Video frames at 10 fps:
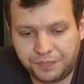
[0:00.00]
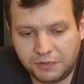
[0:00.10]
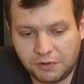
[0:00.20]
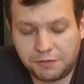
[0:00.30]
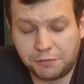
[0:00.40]

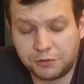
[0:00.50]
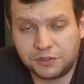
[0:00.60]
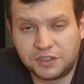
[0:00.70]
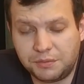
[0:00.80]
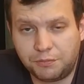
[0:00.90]
Roughly for the
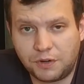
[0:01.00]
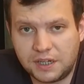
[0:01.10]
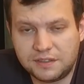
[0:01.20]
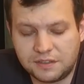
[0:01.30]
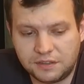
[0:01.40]
same
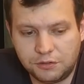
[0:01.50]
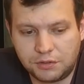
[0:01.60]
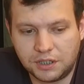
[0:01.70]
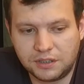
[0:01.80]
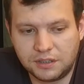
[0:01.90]
price, you
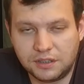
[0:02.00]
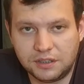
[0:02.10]
can